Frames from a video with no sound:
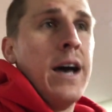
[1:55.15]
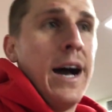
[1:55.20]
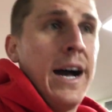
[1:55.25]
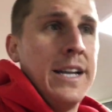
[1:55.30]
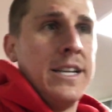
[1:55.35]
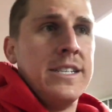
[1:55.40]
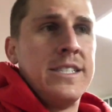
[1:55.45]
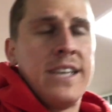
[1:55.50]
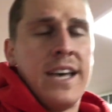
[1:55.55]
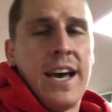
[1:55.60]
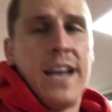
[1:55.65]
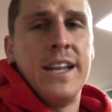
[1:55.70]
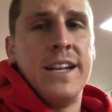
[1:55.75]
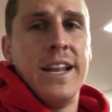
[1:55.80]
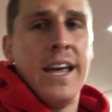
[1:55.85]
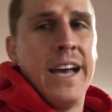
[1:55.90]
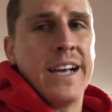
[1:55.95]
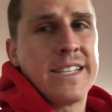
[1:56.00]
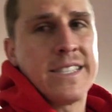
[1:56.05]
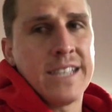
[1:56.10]
I just had
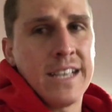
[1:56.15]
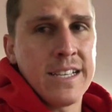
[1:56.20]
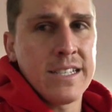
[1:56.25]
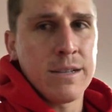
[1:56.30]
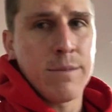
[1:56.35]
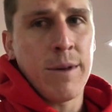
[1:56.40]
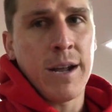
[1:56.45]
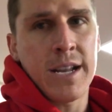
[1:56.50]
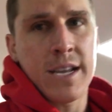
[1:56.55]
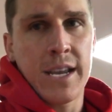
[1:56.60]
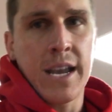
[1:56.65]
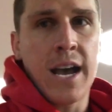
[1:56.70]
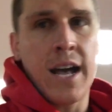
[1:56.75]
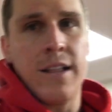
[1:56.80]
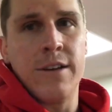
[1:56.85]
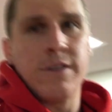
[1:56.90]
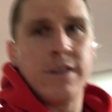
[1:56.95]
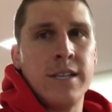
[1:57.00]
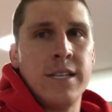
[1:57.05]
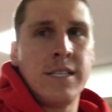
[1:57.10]
an excess amount of
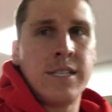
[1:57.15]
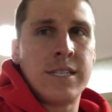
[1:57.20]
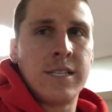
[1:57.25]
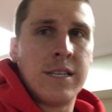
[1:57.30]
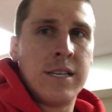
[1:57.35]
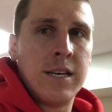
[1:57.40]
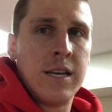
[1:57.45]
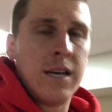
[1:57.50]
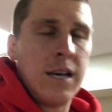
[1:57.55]
calories